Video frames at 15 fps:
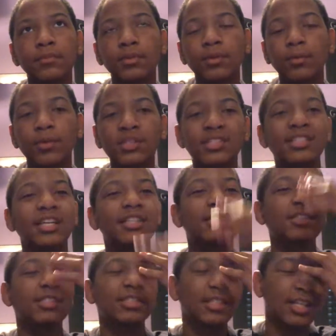what's
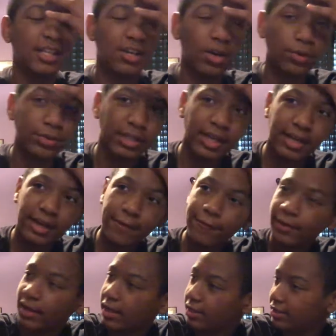Tesla CEO thing? I
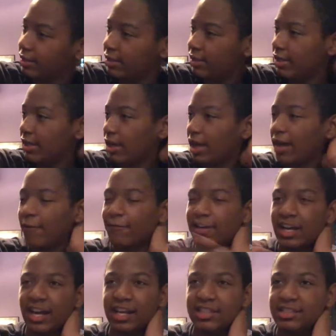
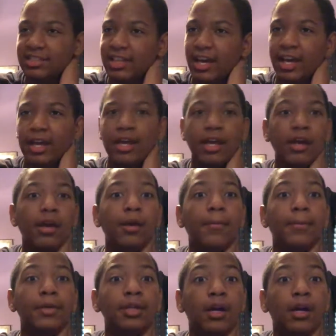forgot his name. But